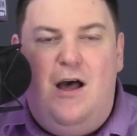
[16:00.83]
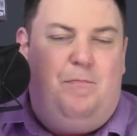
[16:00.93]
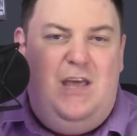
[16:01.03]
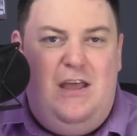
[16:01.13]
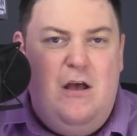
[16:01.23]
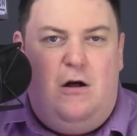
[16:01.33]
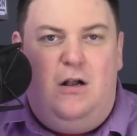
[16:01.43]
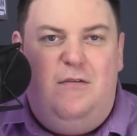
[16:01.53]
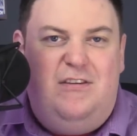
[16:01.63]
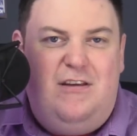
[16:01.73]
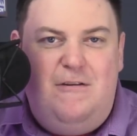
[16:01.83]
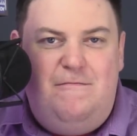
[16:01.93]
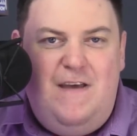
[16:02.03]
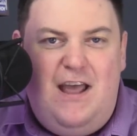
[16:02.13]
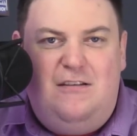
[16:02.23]
not be all of a
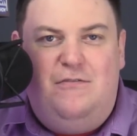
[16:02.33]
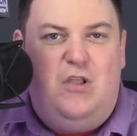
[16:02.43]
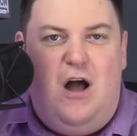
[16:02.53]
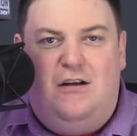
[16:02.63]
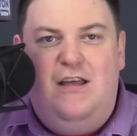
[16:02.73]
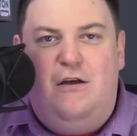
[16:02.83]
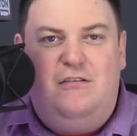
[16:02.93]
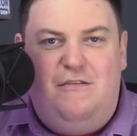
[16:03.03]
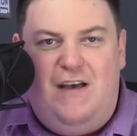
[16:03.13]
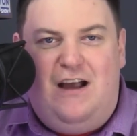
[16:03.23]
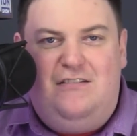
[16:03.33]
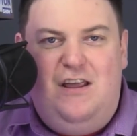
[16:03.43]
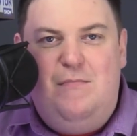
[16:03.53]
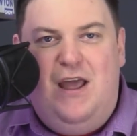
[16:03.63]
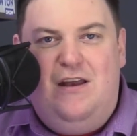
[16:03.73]
sudden fans of lockdowns and
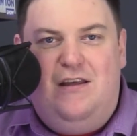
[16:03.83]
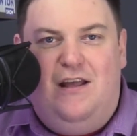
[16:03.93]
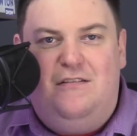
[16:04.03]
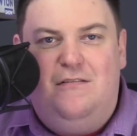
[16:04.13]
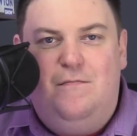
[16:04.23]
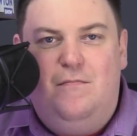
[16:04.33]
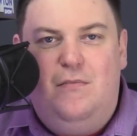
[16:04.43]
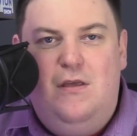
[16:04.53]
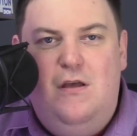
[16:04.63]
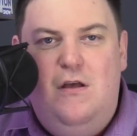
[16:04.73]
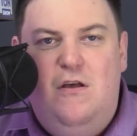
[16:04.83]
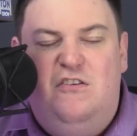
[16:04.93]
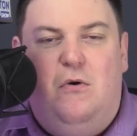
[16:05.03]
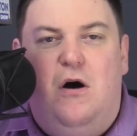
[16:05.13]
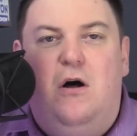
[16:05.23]
vaccine mandates.
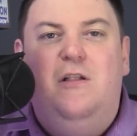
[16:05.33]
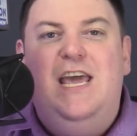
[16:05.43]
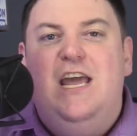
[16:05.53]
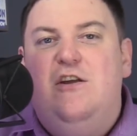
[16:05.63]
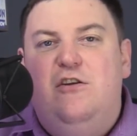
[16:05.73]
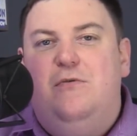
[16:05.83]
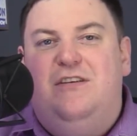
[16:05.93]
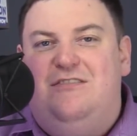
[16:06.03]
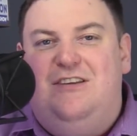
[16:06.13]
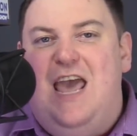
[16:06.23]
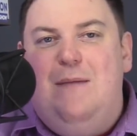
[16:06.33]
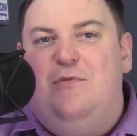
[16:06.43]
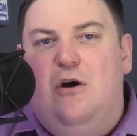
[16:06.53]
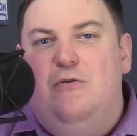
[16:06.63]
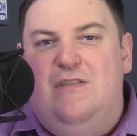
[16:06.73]
So all he can do is
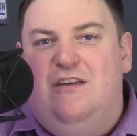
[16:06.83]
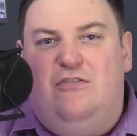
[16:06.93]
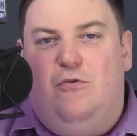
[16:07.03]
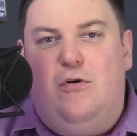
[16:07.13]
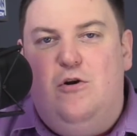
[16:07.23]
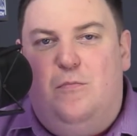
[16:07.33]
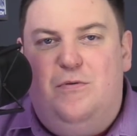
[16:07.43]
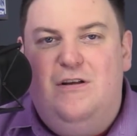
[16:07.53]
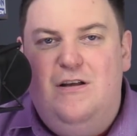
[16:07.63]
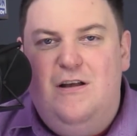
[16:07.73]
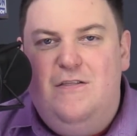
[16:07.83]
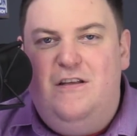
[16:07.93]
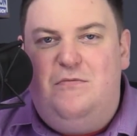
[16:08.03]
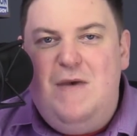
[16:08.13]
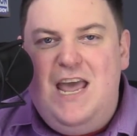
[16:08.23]
scapegoat this group
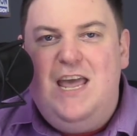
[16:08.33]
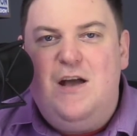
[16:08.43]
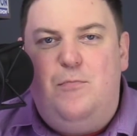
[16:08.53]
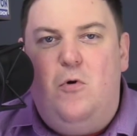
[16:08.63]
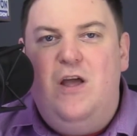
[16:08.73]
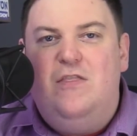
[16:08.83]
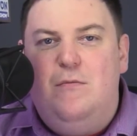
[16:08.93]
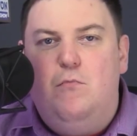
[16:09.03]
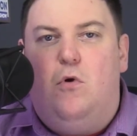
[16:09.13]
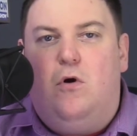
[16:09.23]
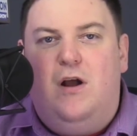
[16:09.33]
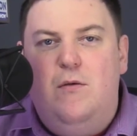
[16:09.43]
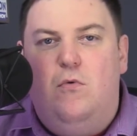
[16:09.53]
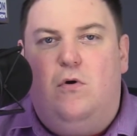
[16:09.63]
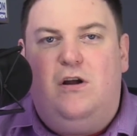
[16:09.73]
that's making a point that more
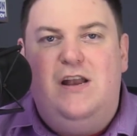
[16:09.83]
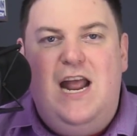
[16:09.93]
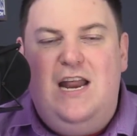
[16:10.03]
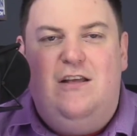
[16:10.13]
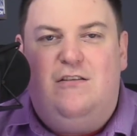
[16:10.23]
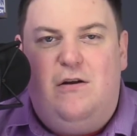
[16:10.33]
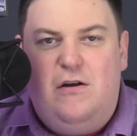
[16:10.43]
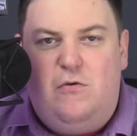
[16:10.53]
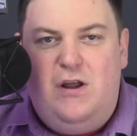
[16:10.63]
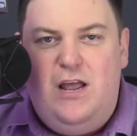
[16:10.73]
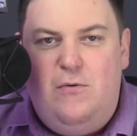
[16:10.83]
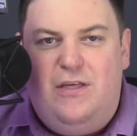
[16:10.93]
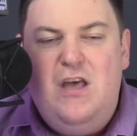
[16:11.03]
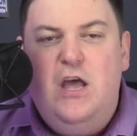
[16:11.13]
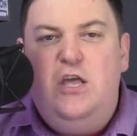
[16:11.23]
and more Canadians are agreeing
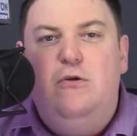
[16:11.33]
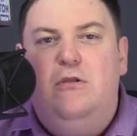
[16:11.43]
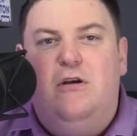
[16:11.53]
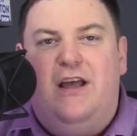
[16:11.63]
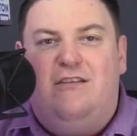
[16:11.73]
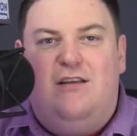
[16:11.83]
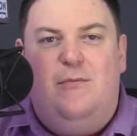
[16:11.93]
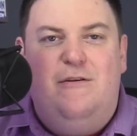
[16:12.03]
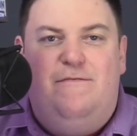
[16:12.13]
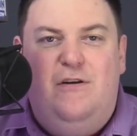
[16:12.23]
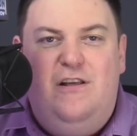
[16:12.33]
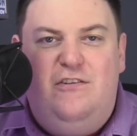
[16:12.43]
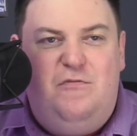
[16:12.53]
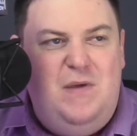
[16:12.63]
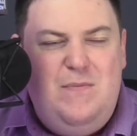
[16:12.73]
with. You look at some of the
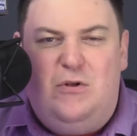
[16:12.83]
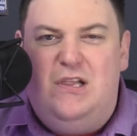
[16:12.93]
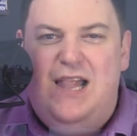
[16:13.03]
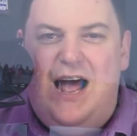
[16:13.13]
footage of people